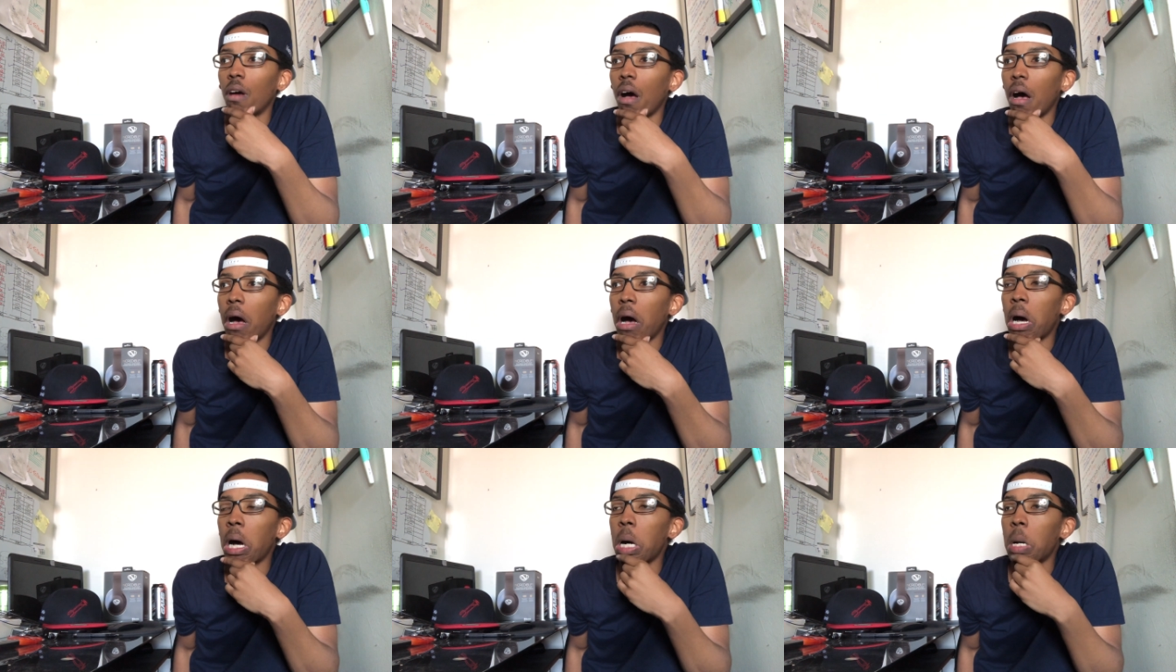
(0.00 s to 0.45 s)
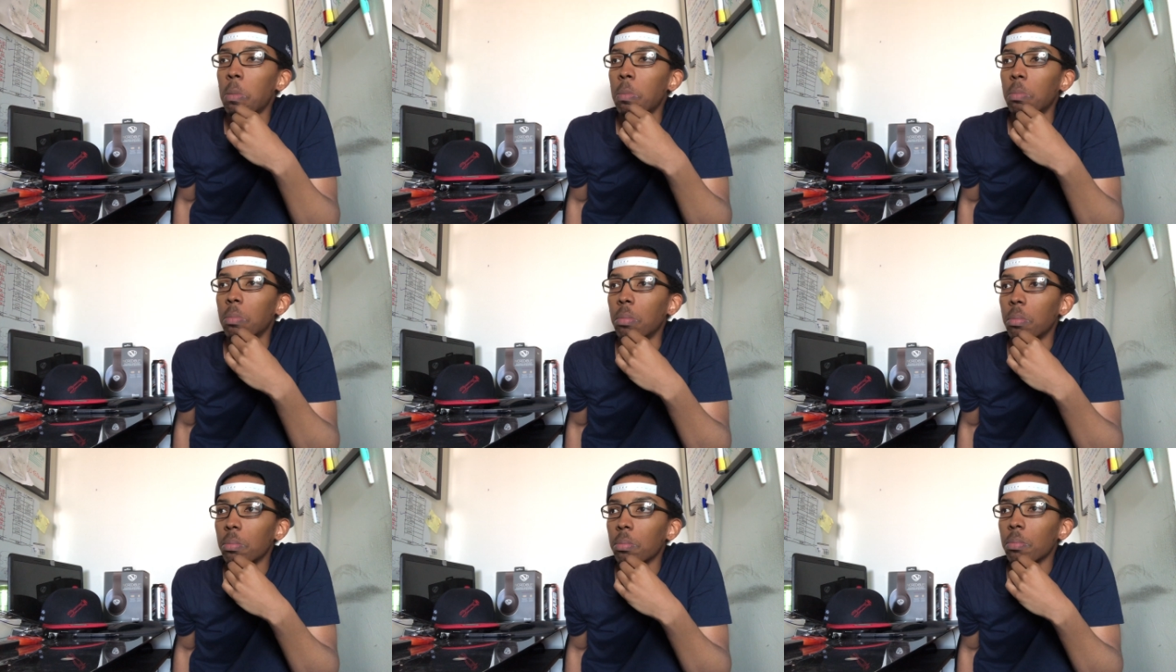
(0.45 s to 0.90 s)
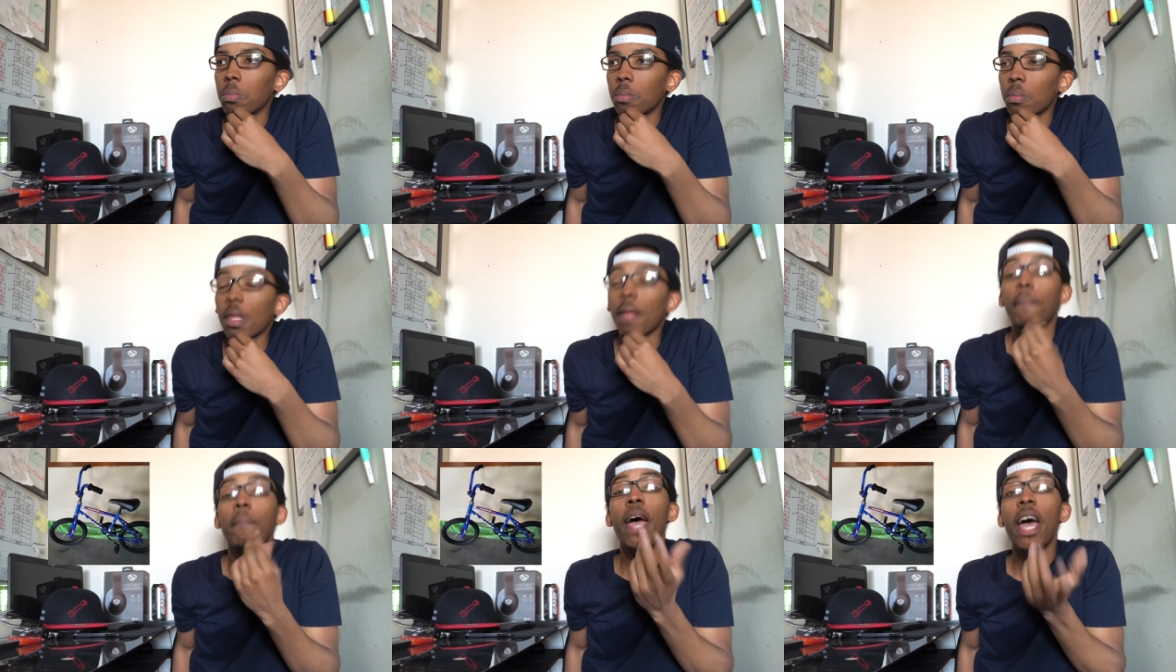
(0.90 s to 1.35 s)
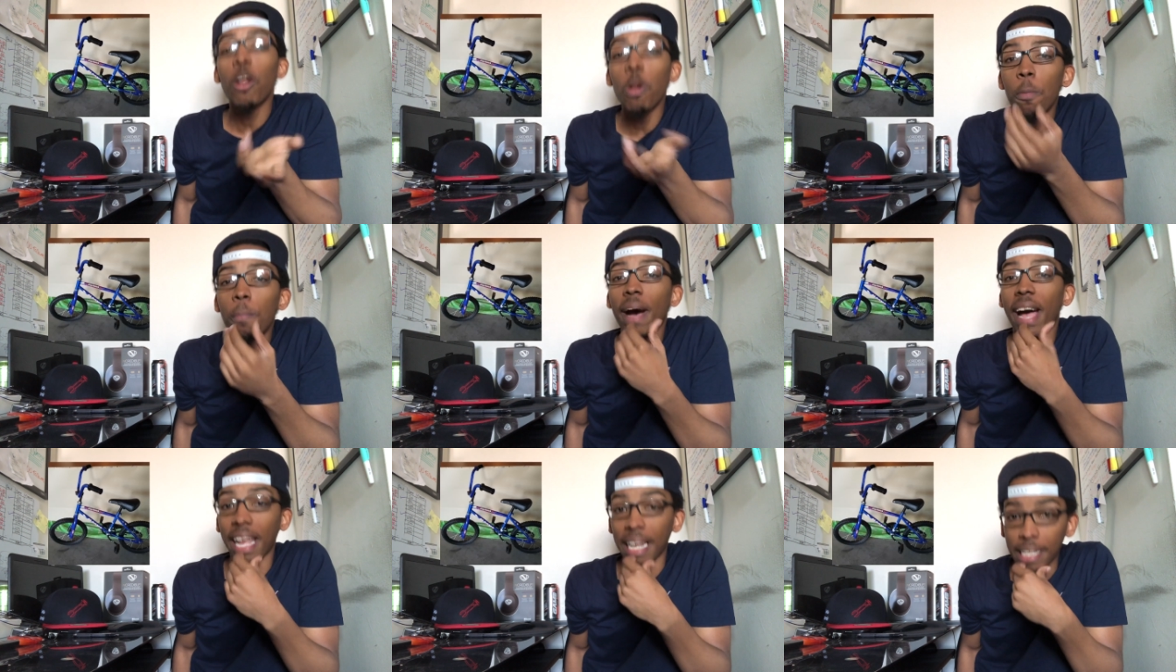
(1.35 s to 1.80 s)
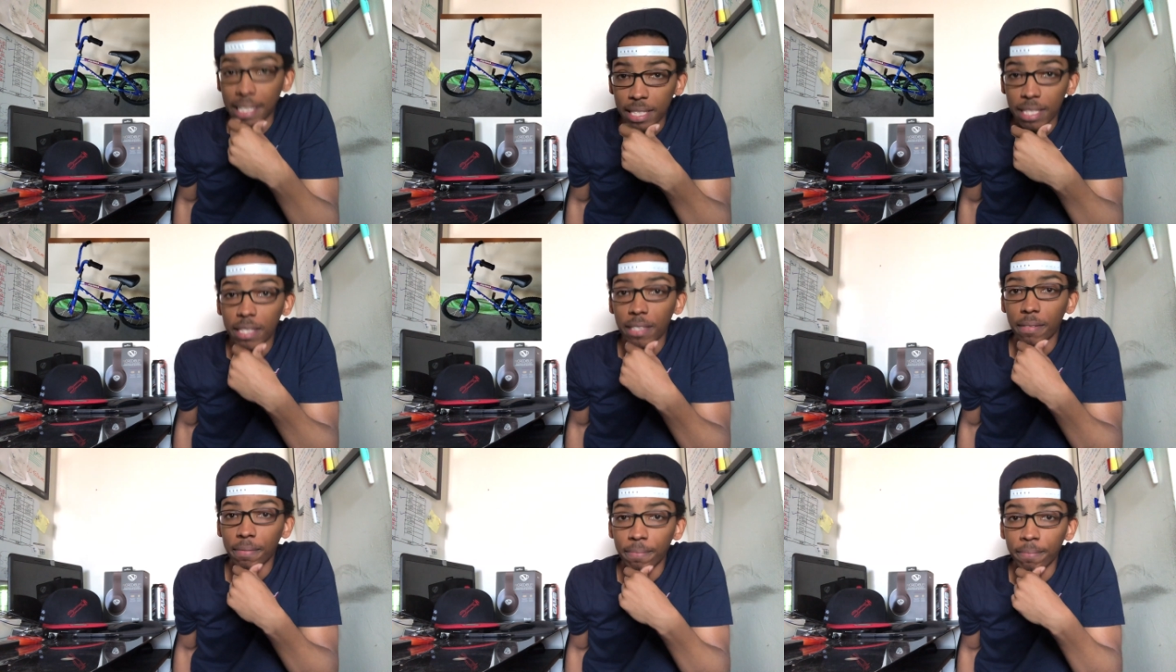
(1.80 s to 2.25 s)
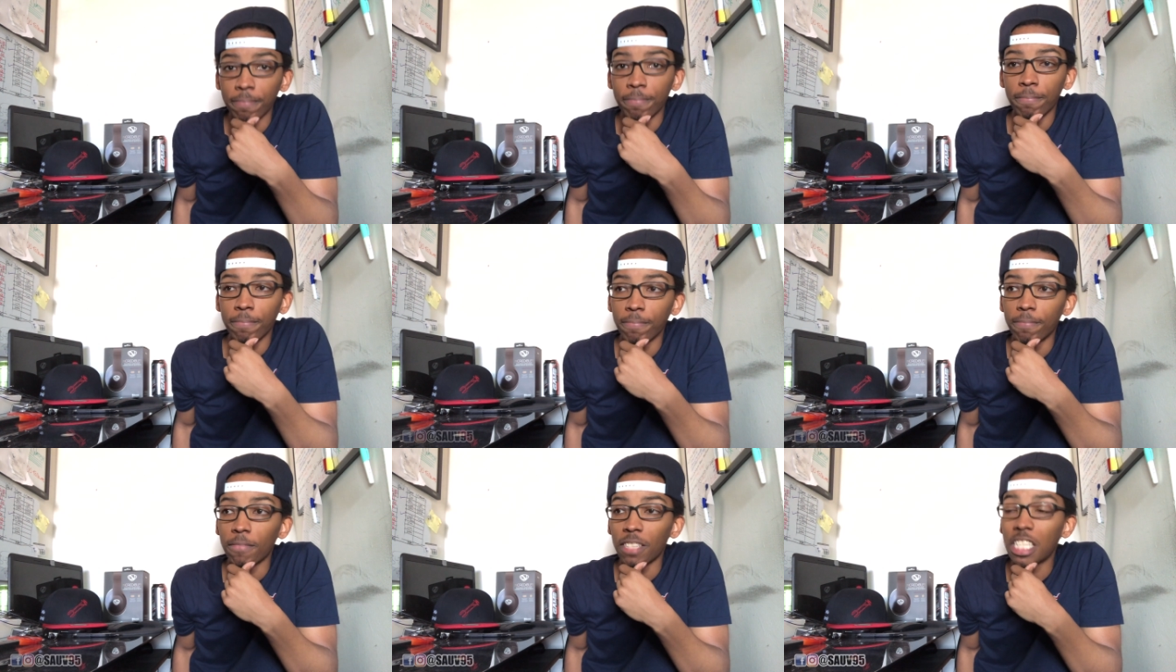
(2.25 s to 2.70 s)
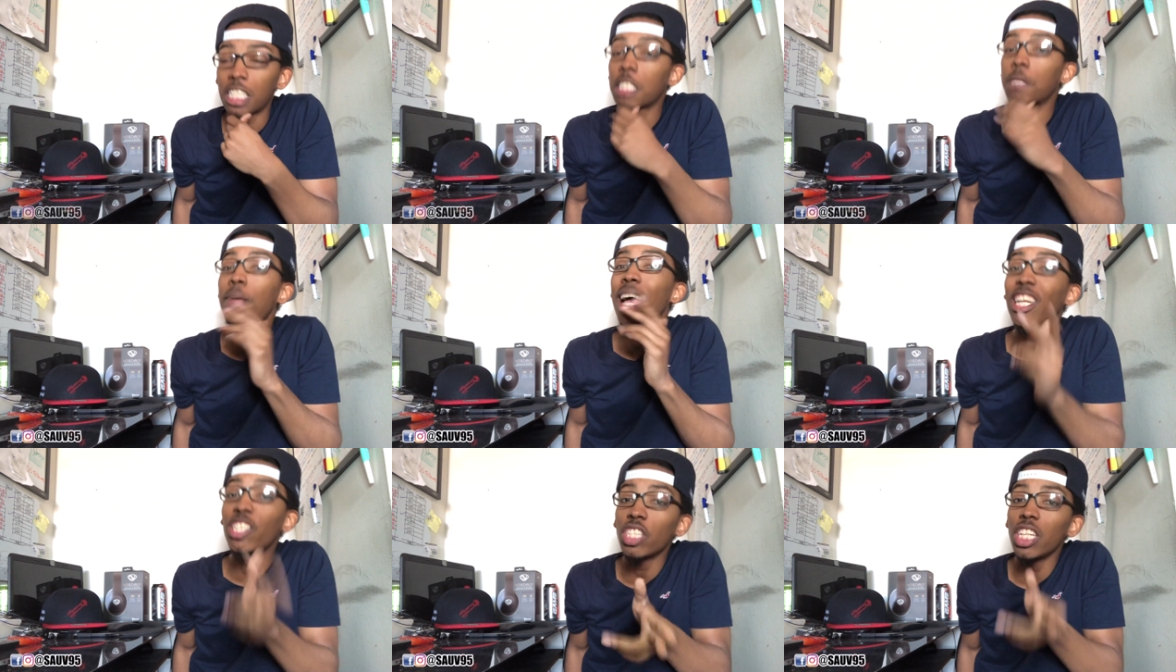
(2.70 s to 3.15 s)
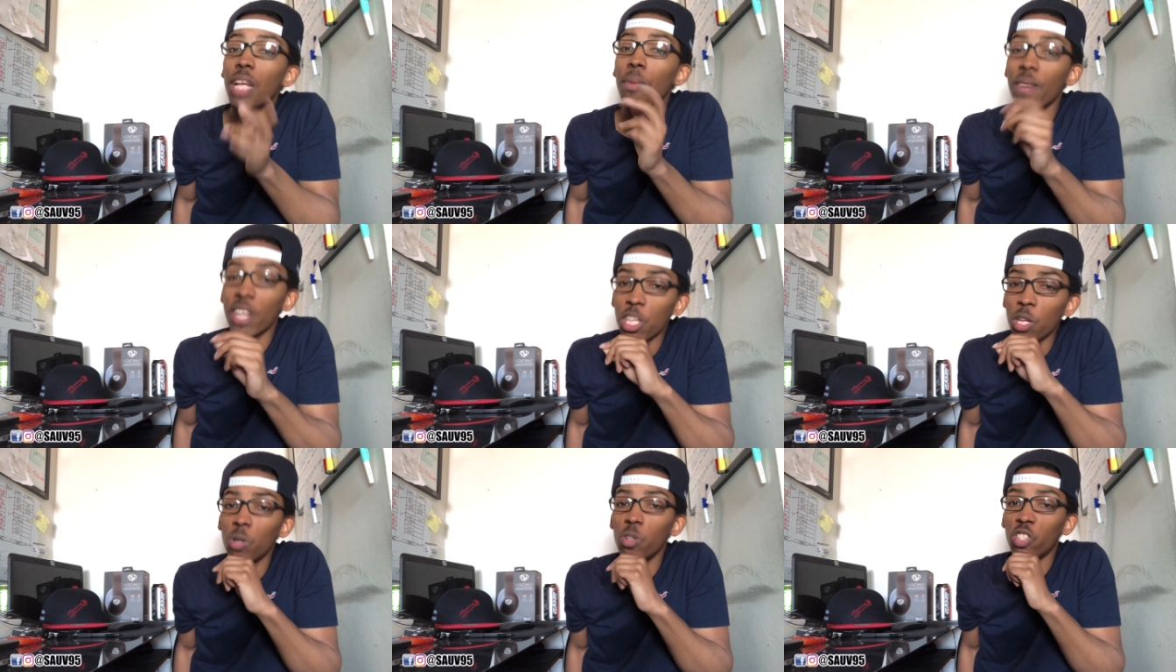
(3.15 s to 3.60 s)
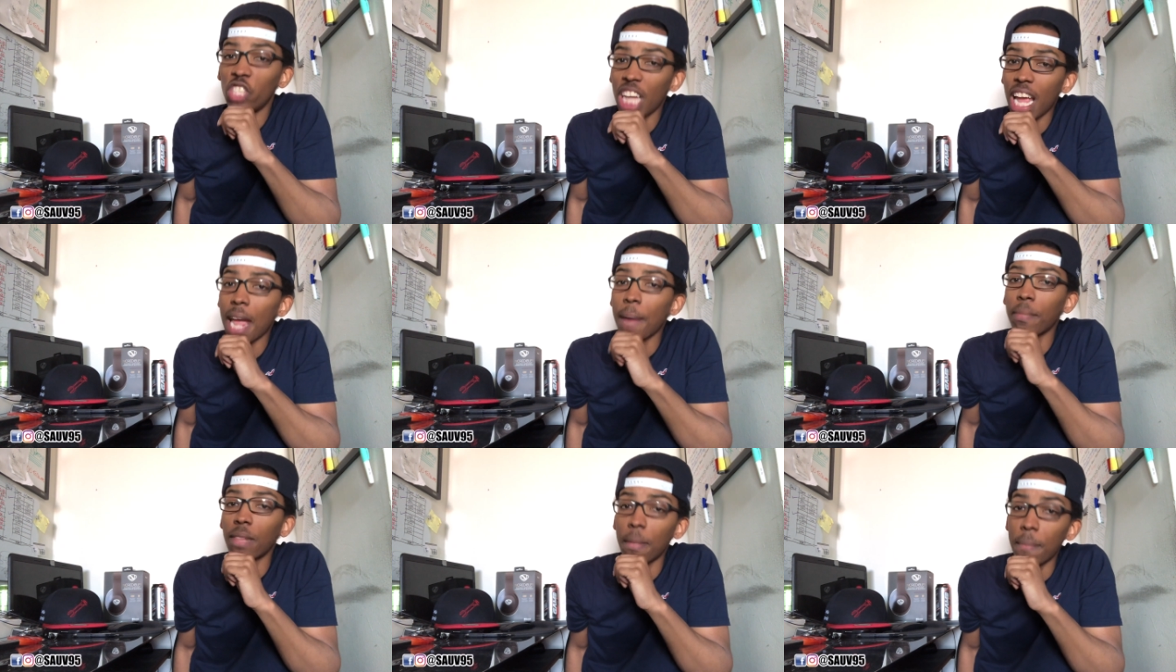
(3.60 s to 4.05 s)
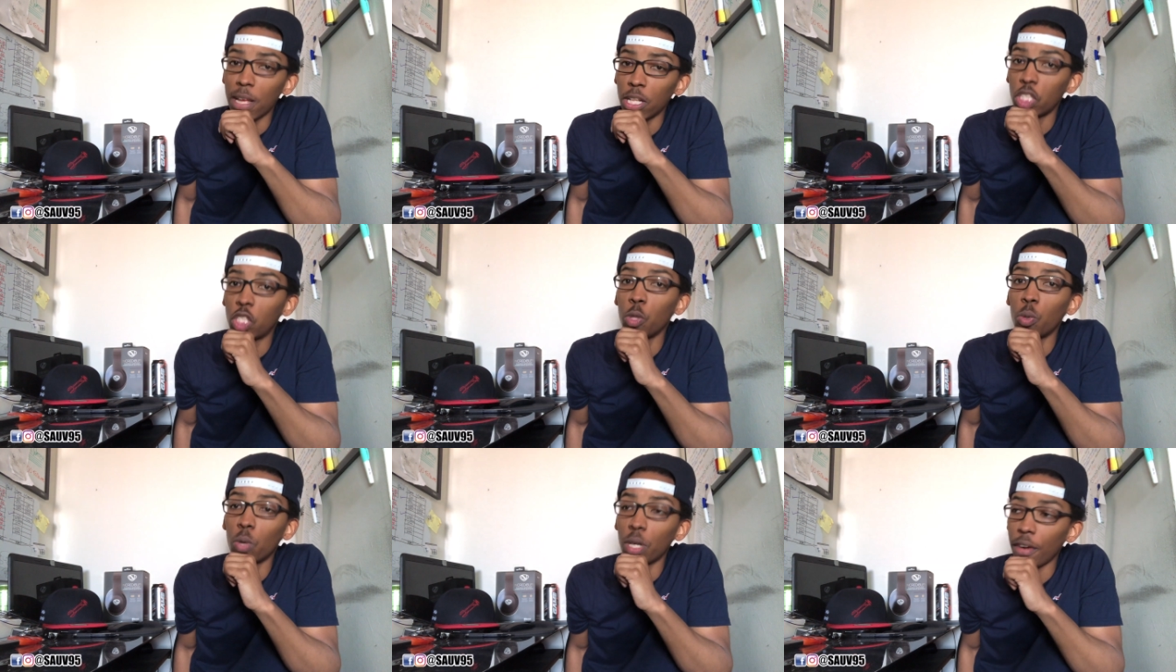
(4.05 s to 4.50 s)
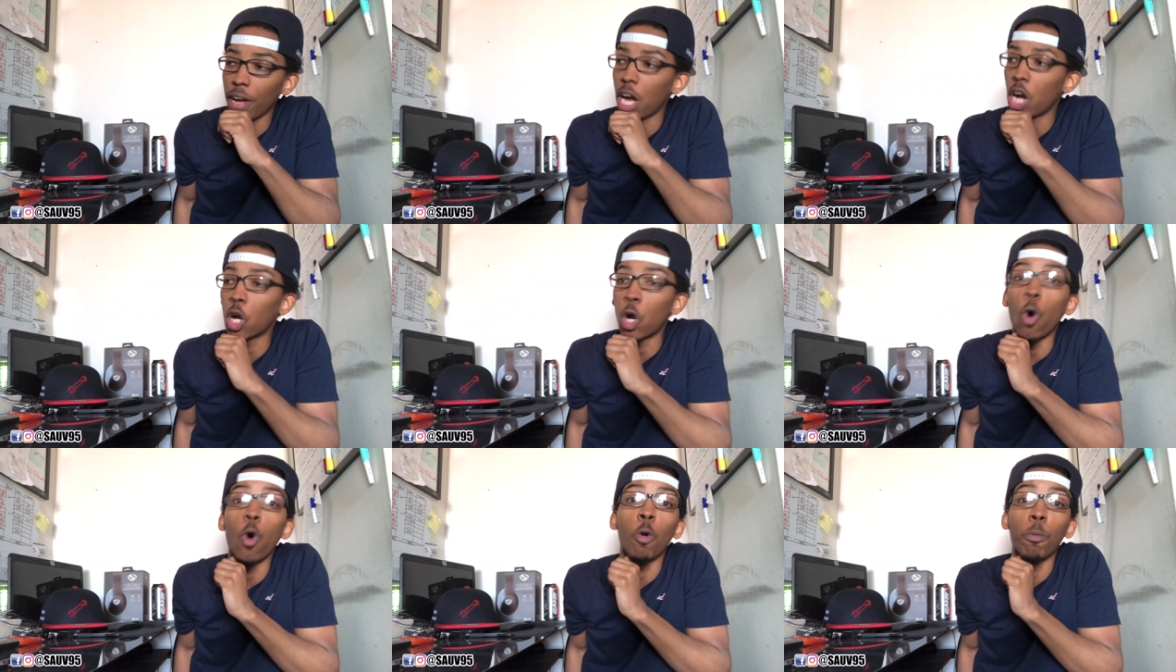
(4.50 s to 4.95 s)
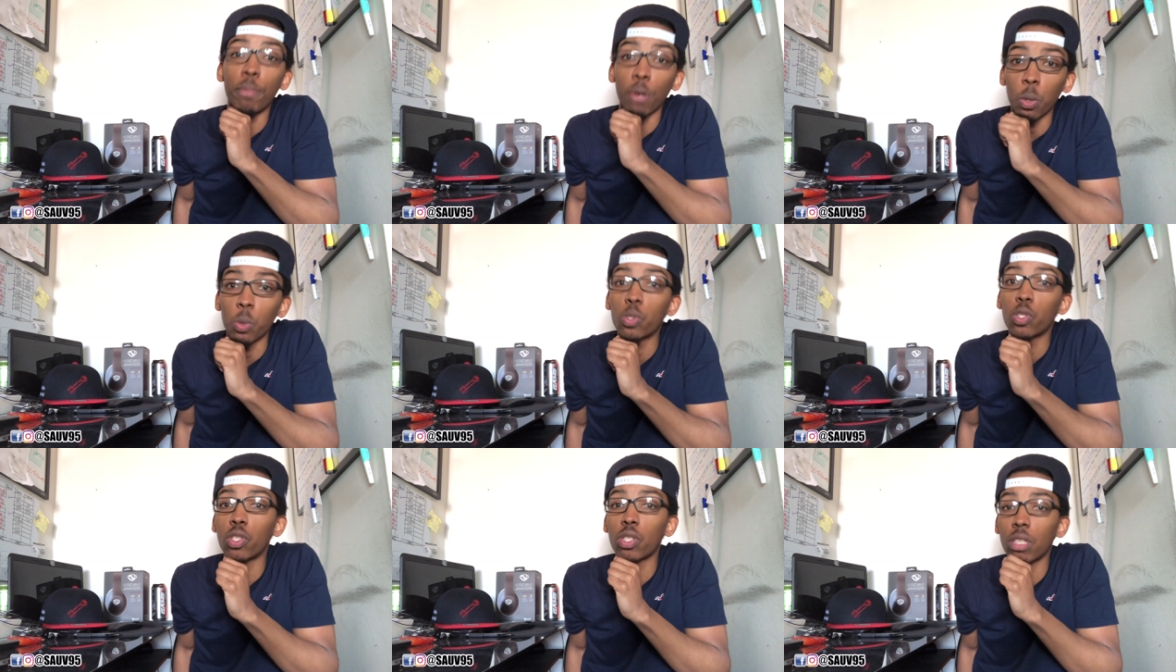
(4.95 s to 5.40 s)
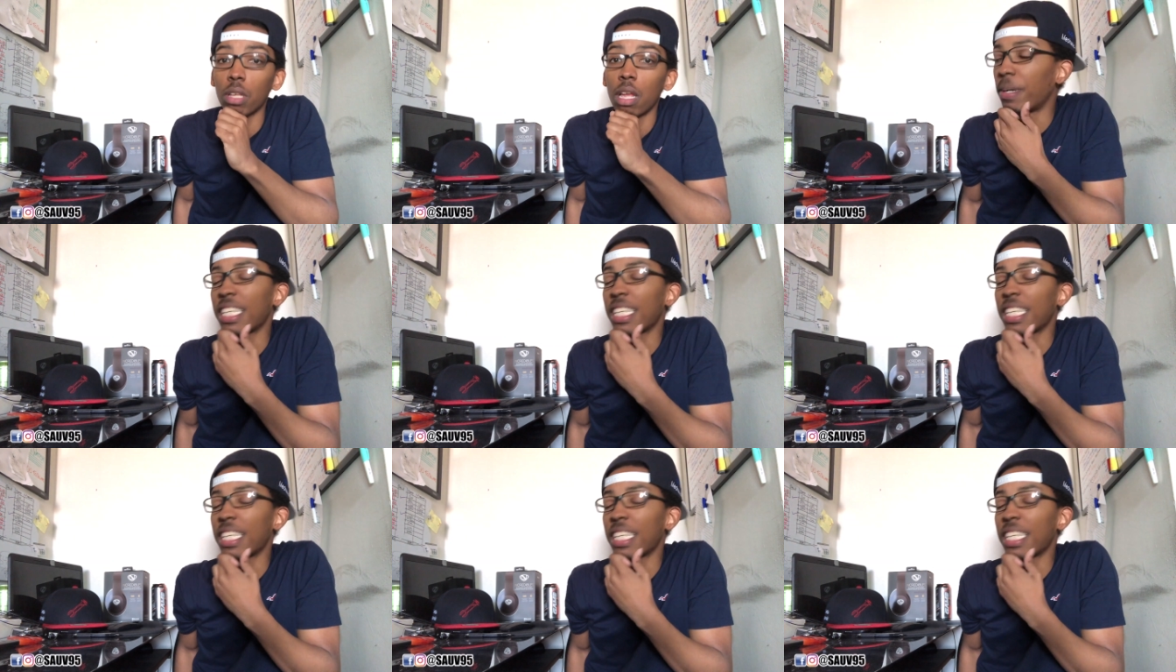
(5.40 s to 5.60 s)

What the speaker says: pedal bikes, especially when you jam them into a goalpost.